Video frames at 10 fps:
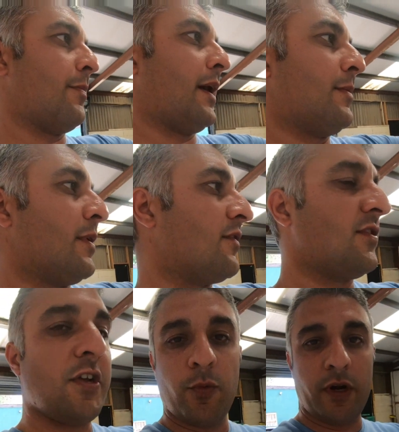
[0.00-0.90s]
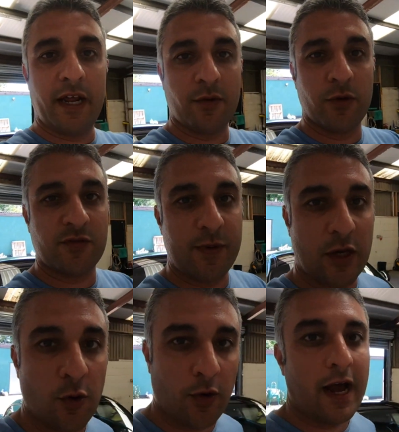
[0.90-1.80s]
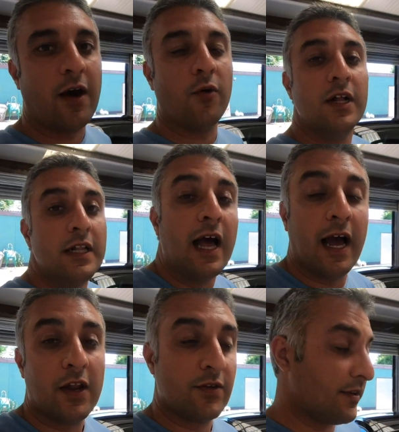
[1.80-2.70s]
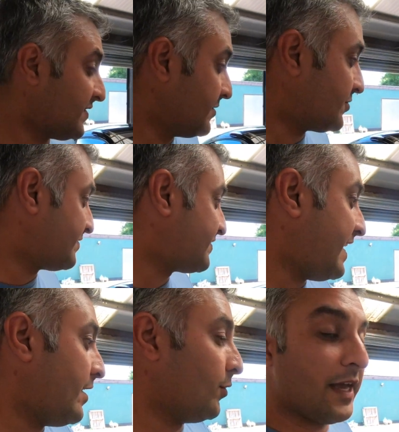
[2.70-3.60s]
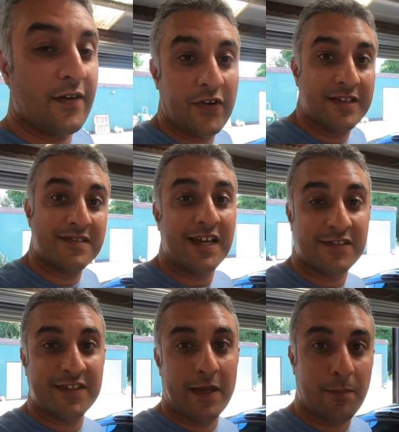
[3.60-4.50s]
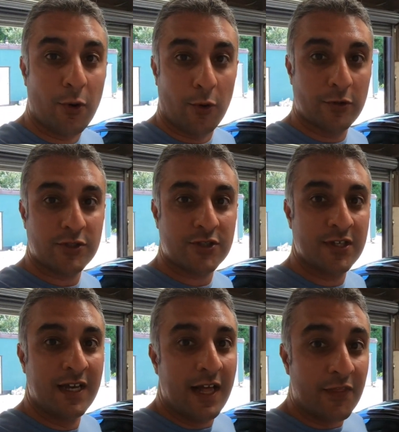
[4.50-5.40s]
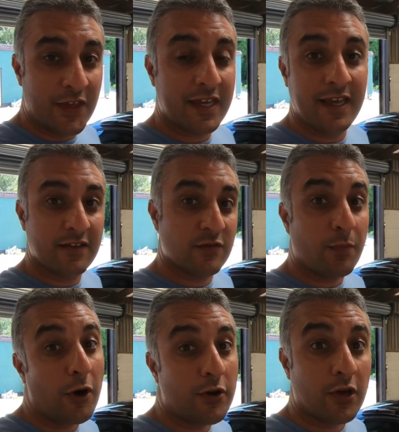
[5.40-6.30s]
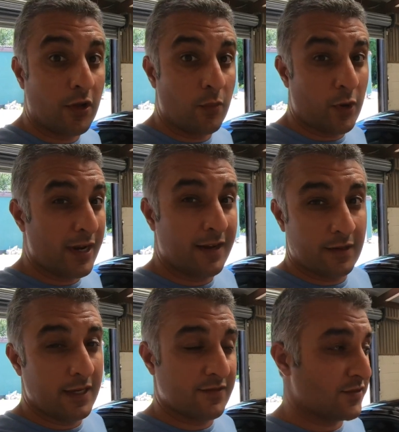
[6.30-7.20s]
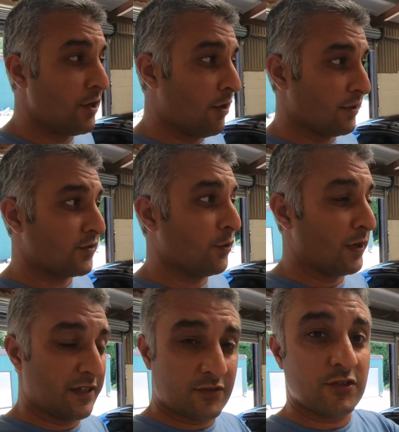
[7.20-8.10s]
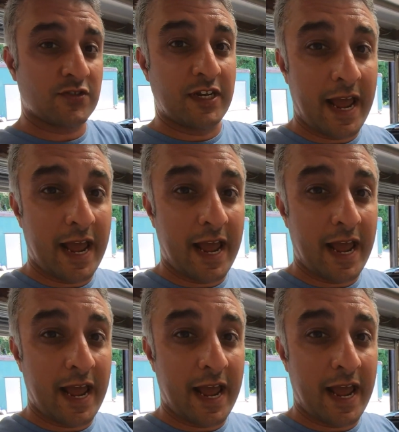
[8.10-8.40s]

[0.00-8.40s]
about it, because I don't want anyone to be caught out and essentially sell their fantastic Porsche thinking it's broken when it's not at all. It's just an